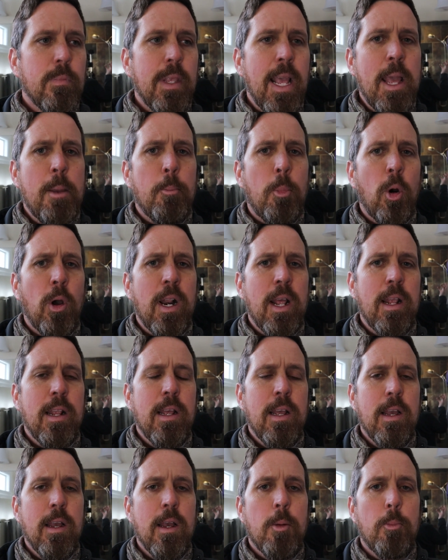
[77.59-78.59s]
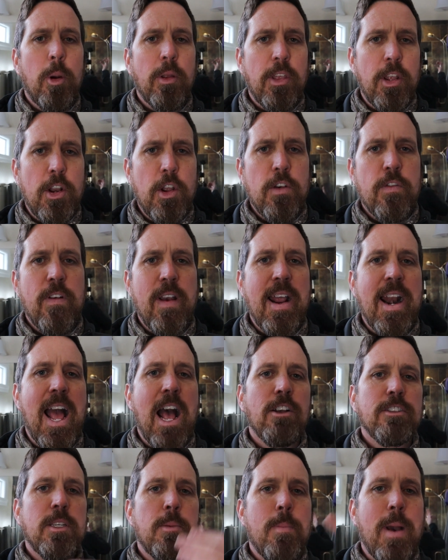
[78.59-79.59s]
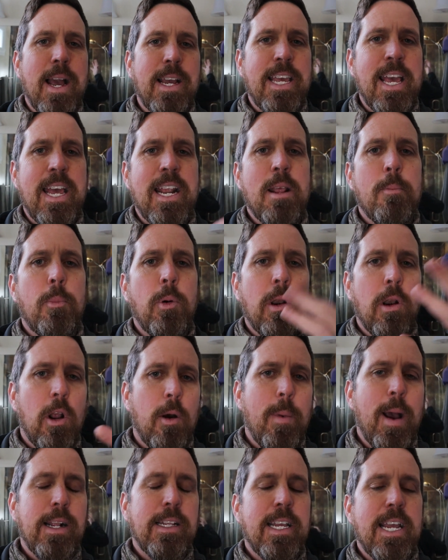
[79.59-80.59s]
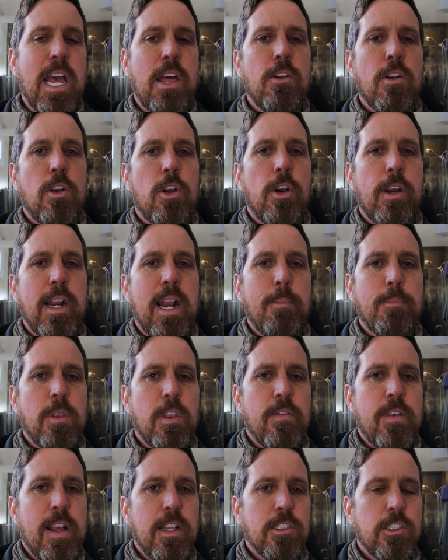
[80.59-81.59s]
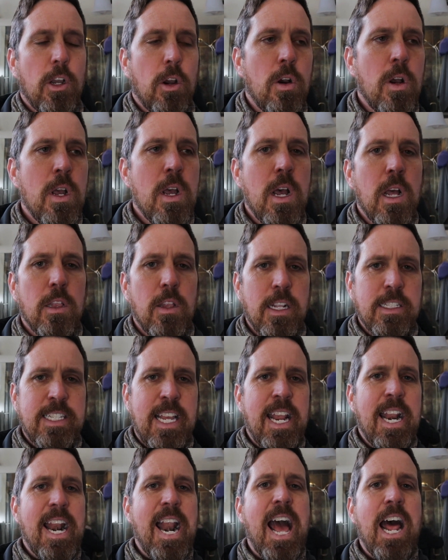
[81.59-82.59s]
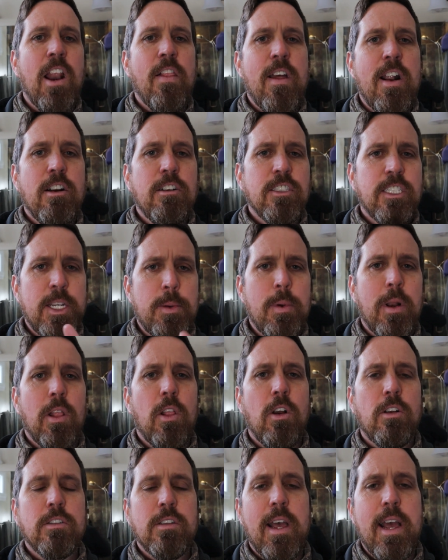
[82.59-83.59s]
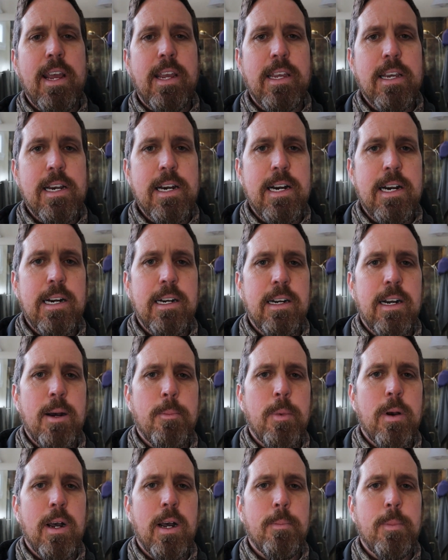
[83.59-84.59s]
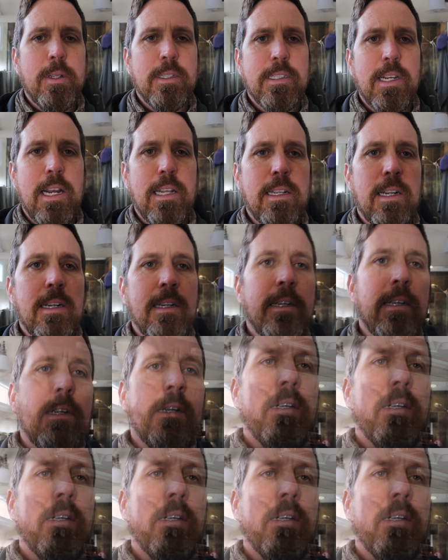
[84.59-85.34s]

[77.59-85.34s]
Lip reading: and put the new fan housing back in and put it all back together and hook it up to the vent. So let's get it out of there and see what it looks like up inside there.